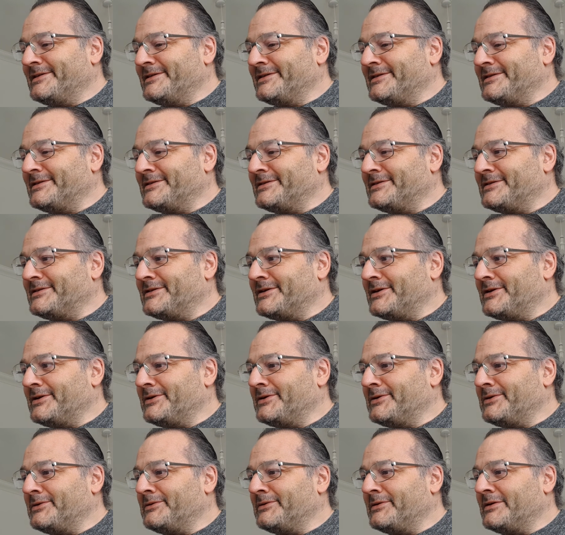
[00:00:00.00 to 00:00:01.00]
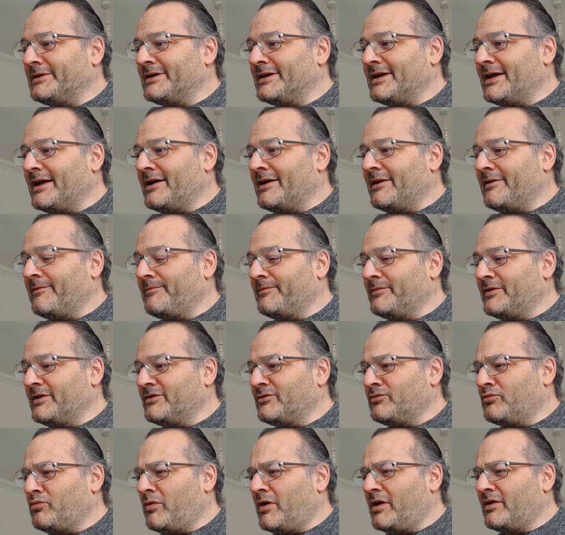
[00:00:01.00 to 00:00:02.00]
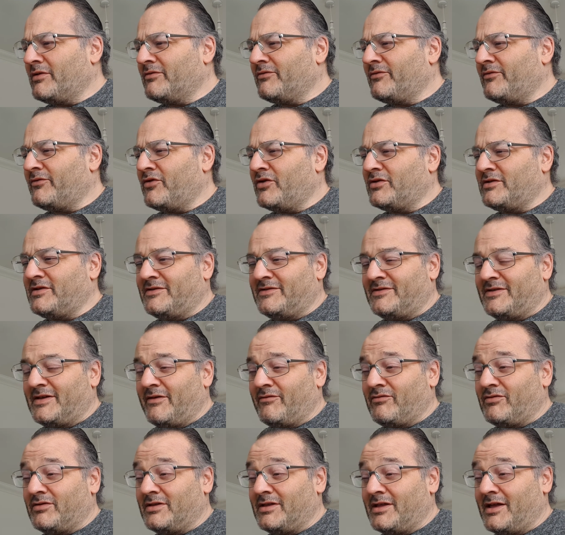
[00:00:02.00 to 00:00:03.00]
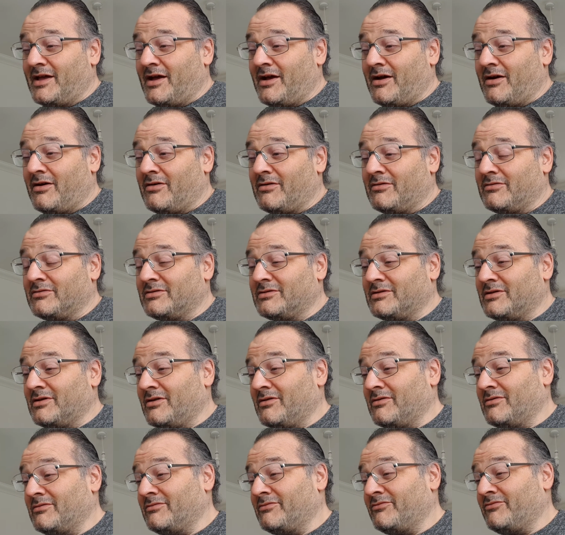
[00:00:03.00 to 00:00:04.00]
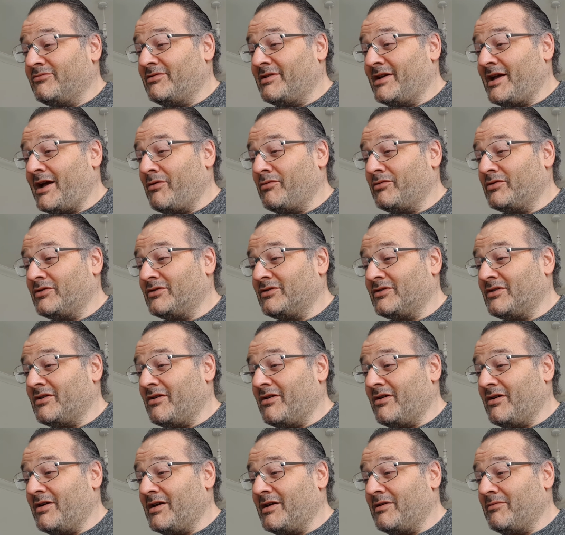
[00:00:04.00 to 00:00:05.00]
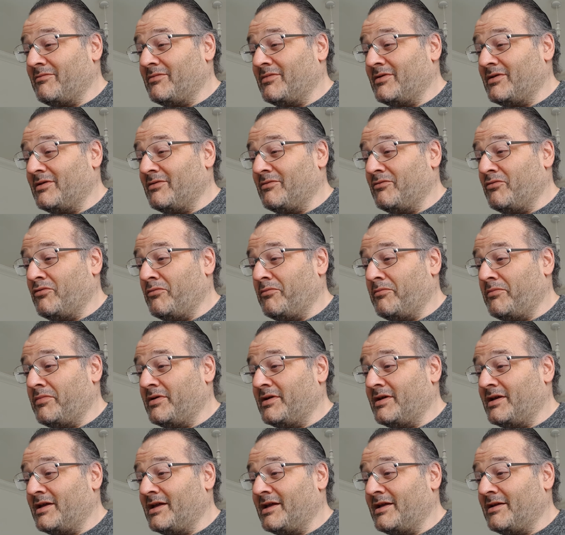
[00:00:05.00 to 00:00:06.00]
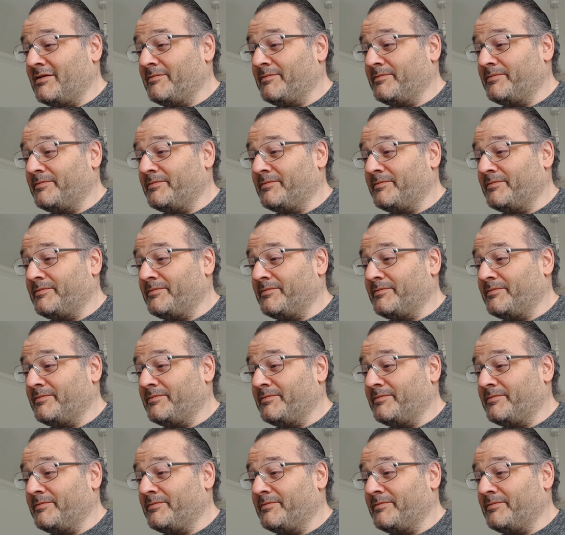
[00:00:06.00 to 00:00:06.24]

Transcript: So yeah, it's 1:37 now, so 3 hours time will be